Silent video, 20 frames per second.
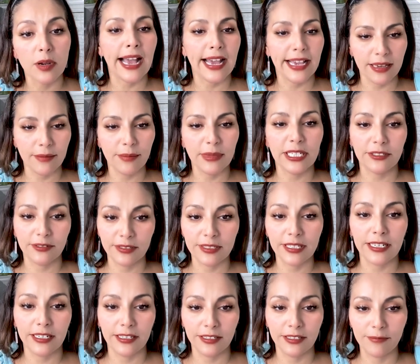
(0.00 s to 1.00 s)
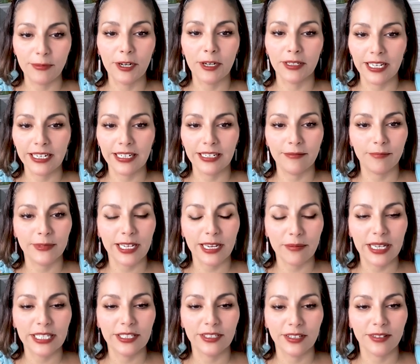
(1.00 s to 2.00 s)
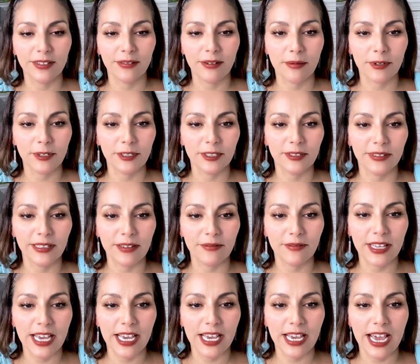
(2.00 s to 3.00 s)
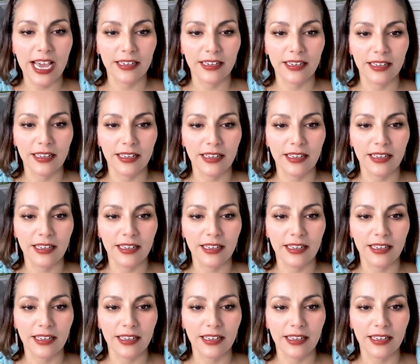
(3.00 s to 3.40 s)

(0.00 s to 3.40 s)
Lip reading: I am interested in product dimensions, so I'm going to leave that.